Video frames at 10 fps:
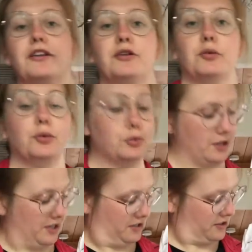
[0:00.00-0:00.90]
are there
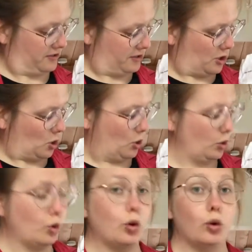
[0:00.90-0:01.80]
always
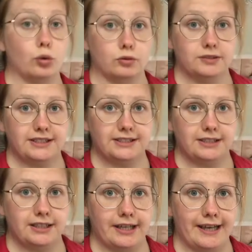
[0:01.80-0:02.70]
holes
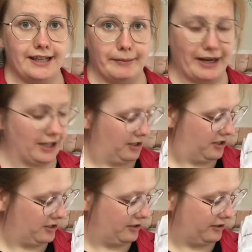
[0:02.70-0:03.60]
in the
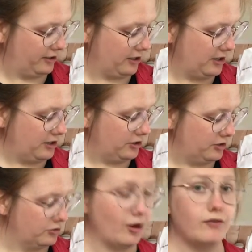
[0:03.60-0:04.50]
package? Like,
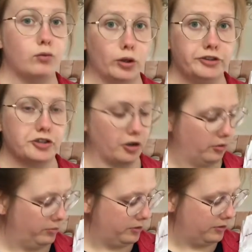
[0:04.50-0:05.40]
you have one job.